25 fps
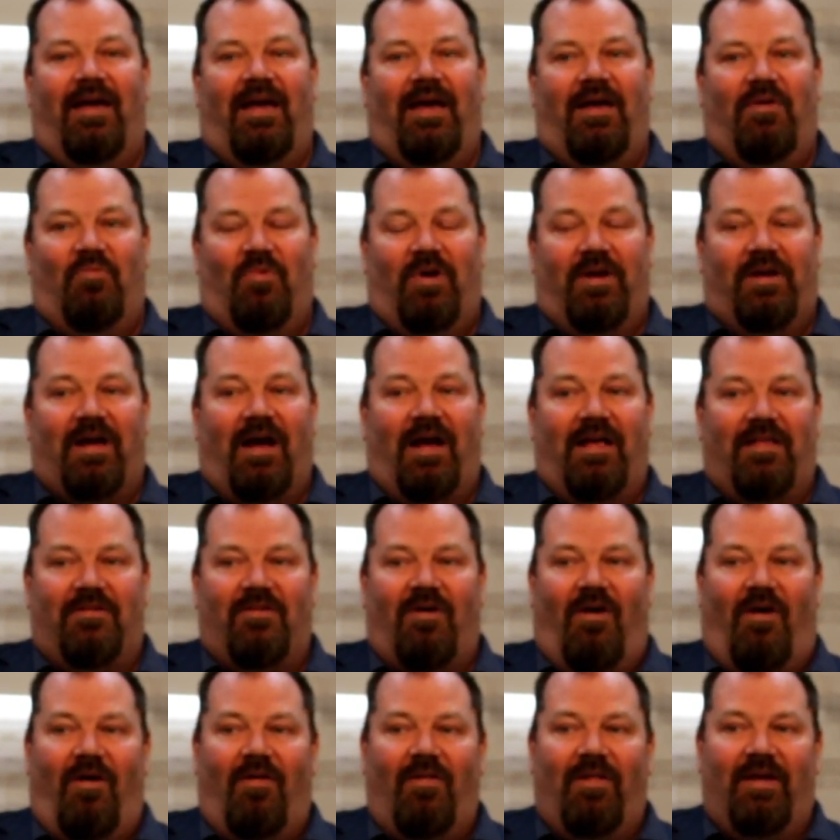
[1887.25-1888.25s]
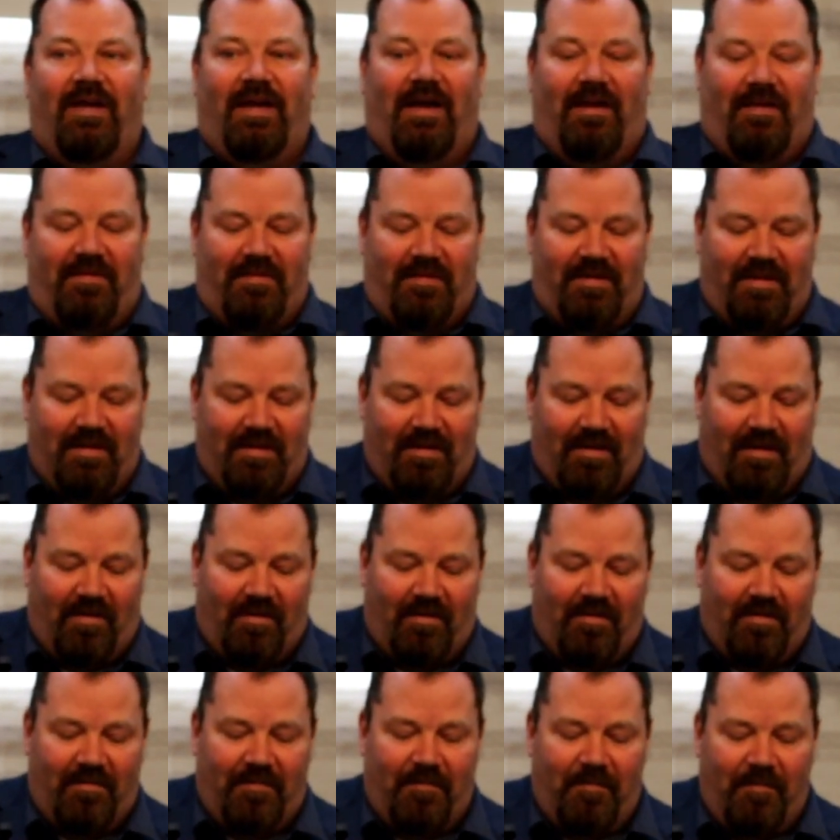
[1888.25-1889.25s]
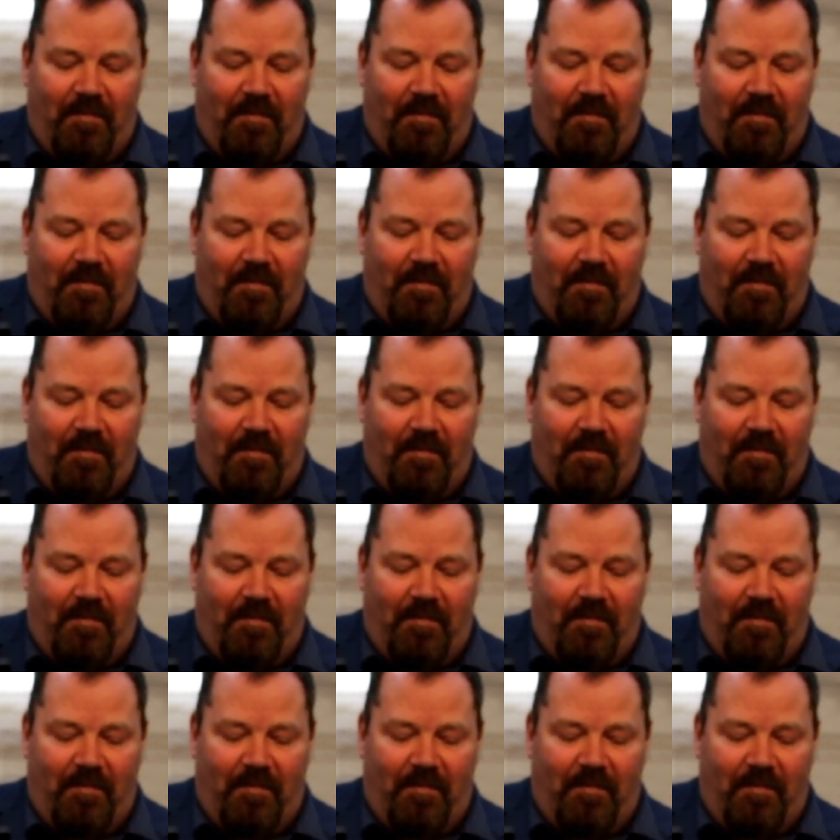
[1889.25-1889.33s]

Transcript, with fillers: and what God's calling us to do.